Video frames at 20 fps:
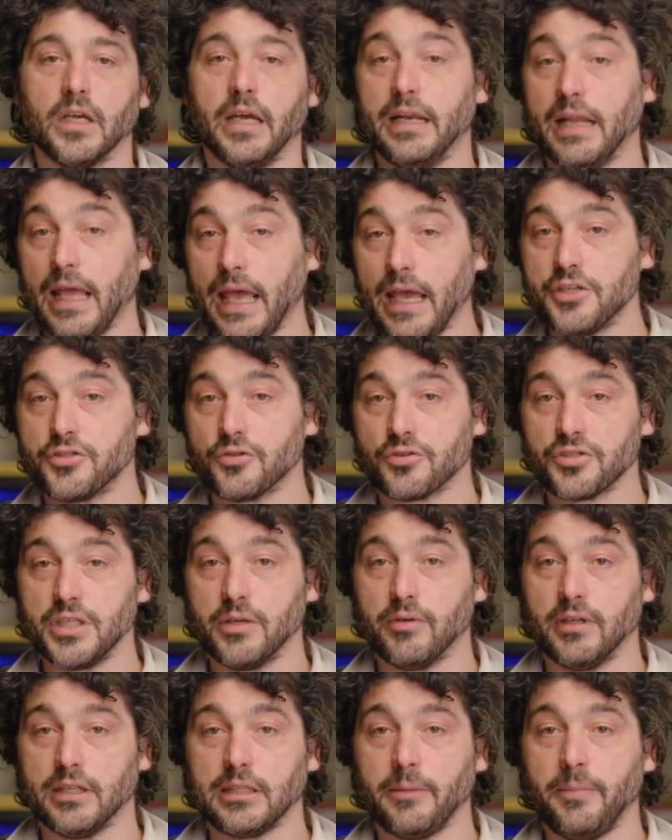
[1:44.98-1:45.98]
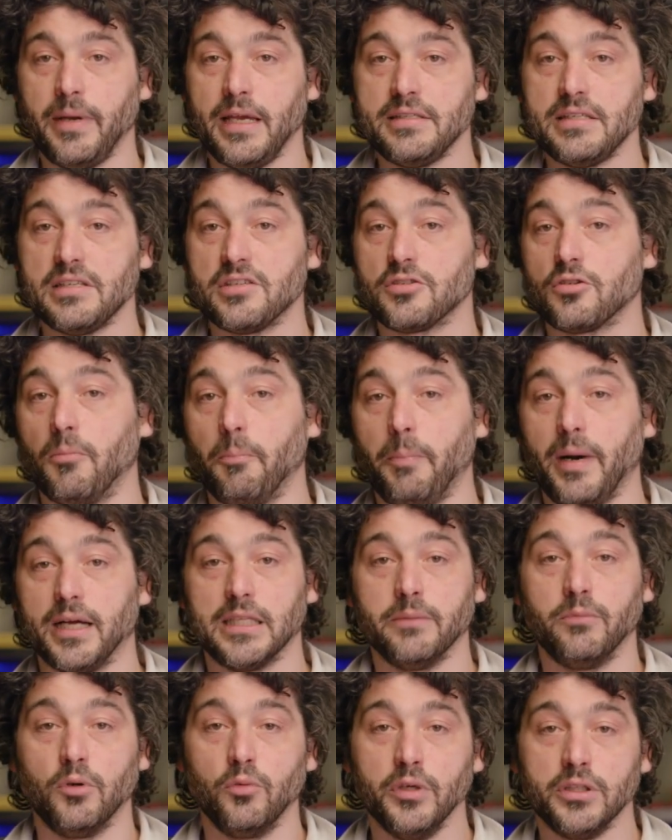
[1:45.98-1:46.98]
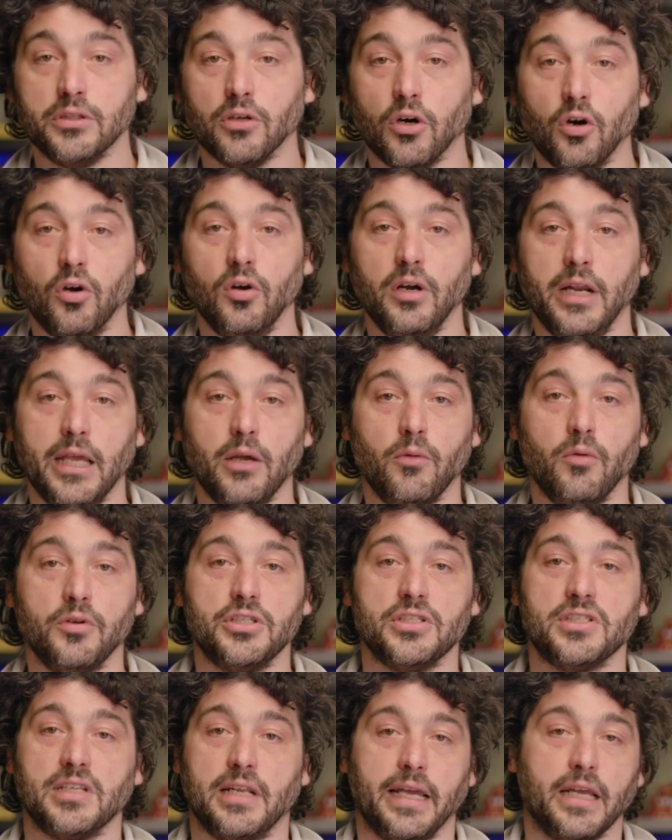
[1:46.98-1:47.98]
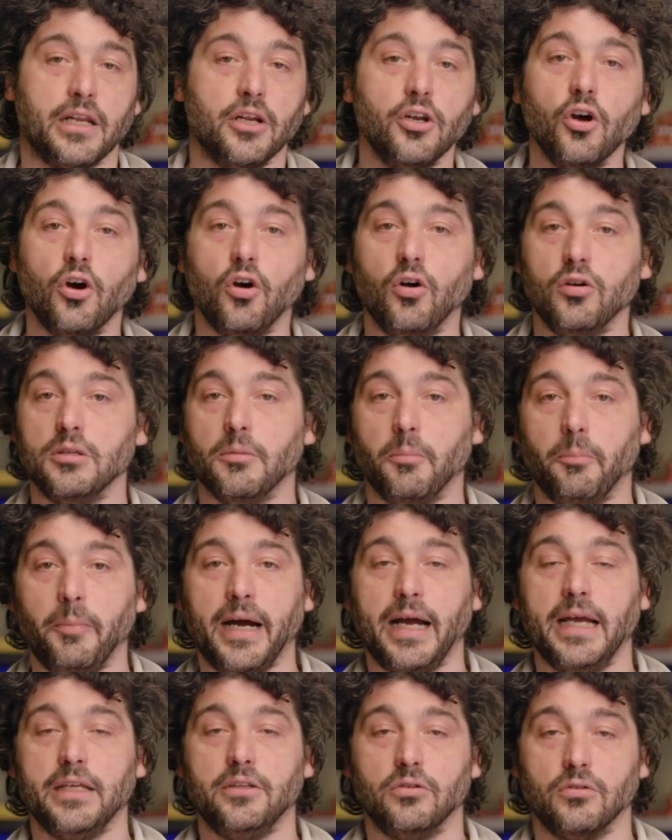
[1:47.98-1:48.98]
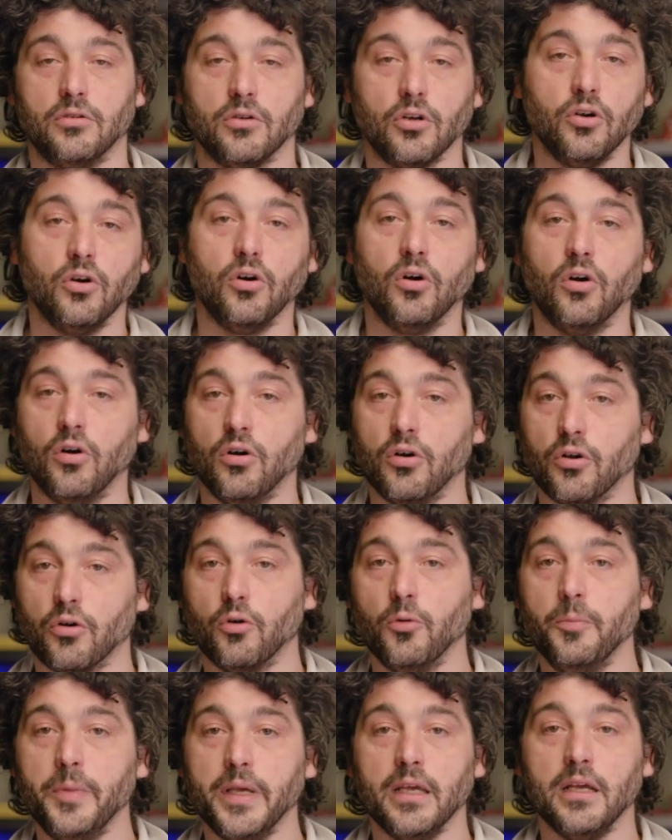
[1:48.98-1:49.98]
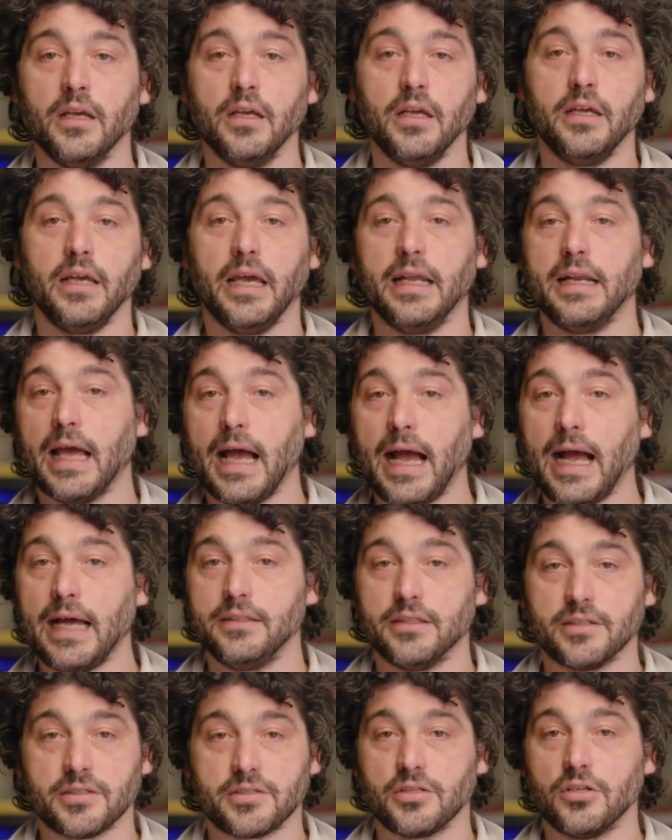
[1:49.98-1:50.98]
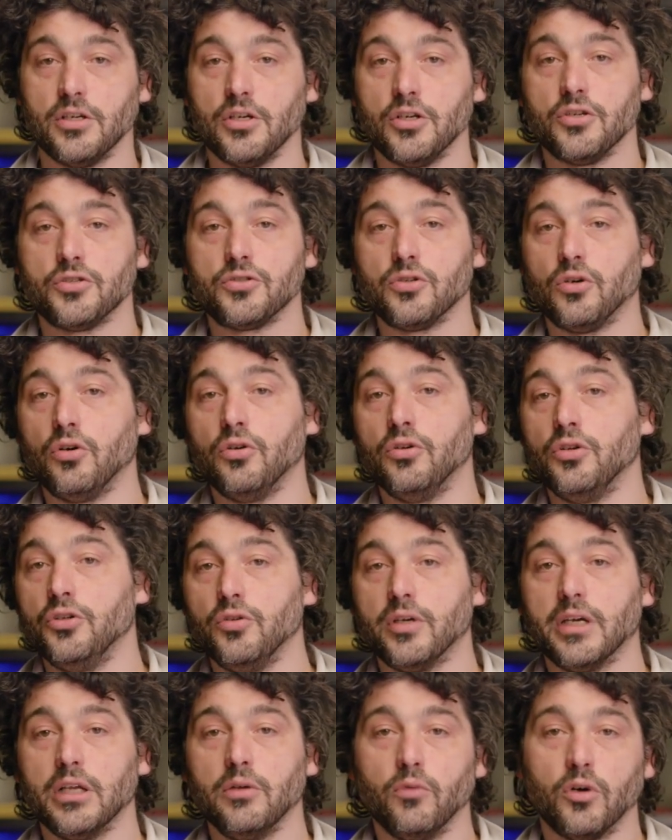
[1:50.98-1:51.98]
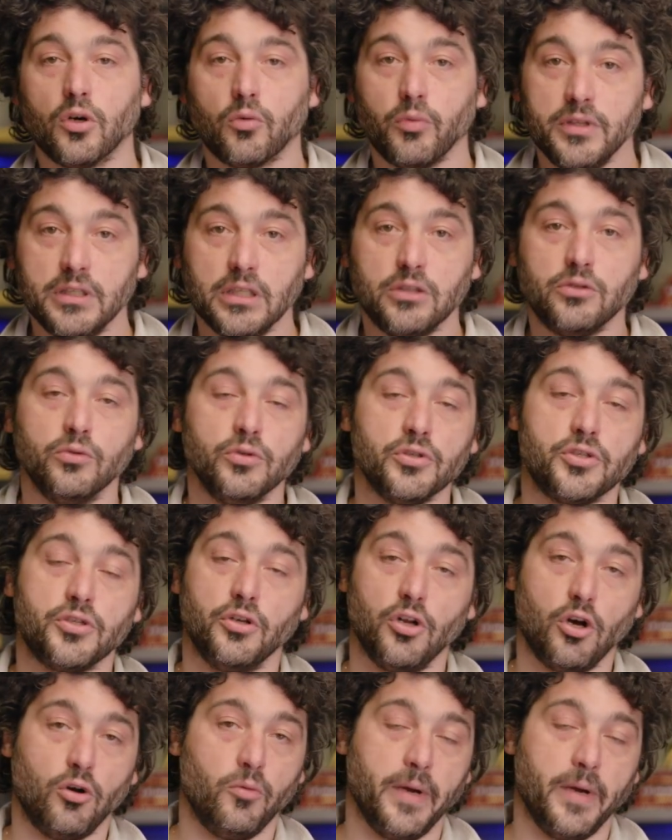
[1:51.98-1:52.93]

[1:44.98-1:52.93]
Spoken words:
And Azure SQL Database is compatible with all languages like Node, Python, Go, Ruby, and others, so you can work with the tools you know